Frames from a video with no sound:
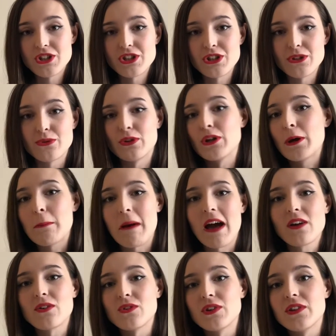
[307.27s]
to look back
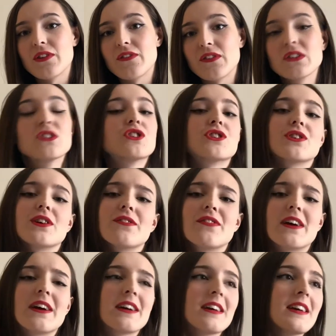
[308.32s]
on in the future if
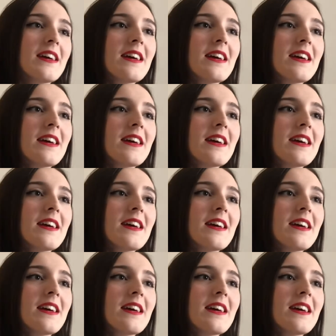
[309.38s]
I